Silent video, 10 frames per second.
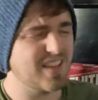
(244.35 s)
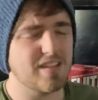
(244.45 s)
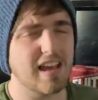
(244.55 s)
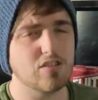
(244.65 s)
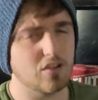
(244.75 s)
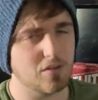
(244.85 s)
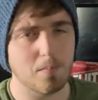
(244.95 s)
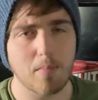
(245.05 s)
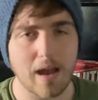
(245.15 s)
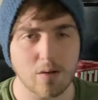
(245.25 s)
His head
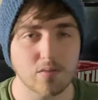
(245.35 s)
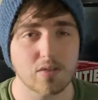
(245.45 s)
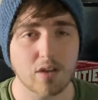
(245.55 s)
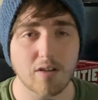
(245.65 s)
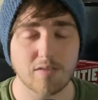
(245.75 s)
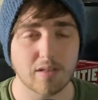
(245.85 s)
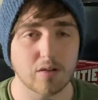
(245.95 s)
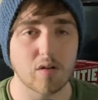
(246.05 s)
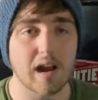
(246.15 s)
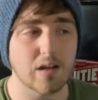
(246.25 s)
just bounced off of the
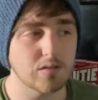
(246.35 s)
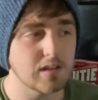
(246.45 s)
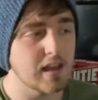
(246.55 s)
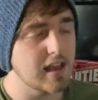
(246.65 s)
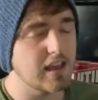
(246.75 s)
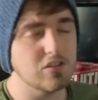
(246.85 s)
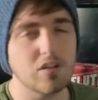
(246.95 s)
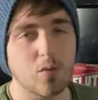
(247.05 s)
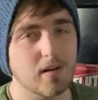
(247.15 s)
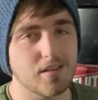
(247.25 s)
ground, and you
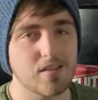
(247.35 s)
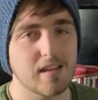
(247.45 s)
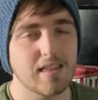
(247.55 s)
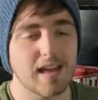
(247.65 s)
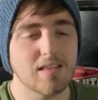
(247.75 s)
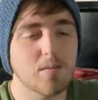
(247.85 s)
don't want to see that.